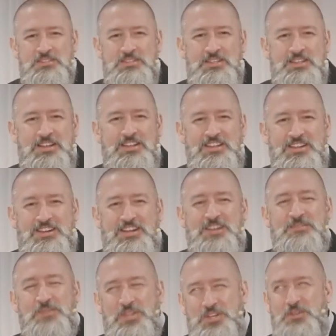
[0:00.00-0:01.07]
And
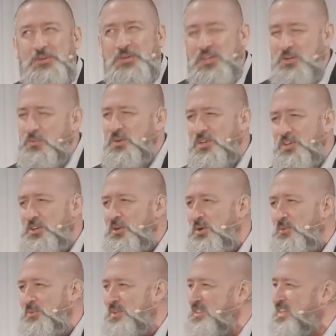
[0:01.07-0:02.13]
I'm like, "Okay, where are you
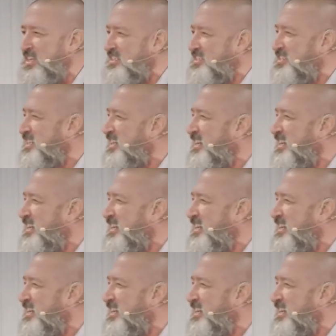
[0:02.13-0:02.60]
going with this?"